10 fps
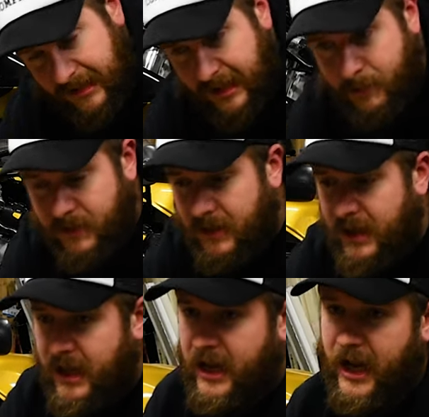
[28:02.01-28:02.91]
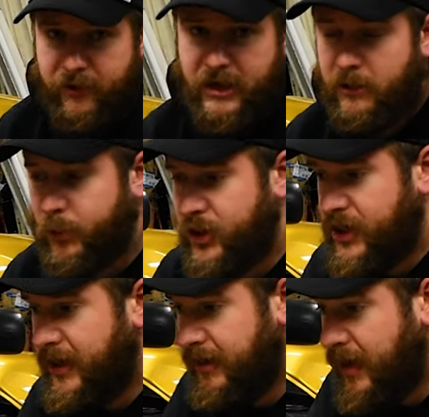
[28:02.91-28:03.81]
and tips. I really
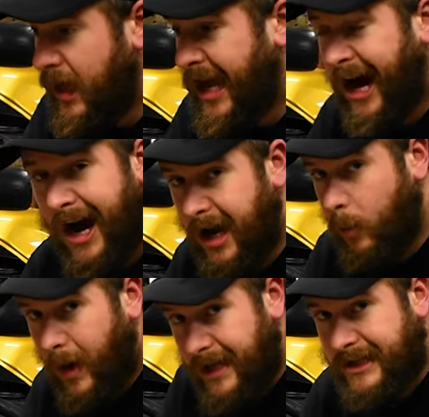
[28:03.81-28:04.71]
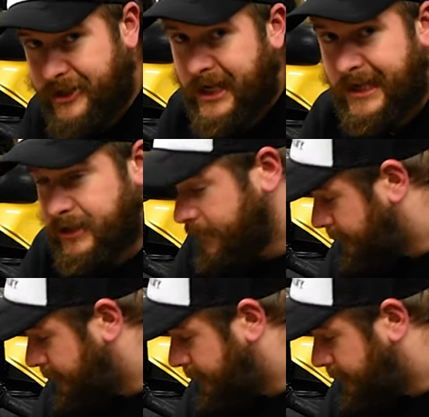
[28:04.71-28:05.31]
appreciate it. I want to change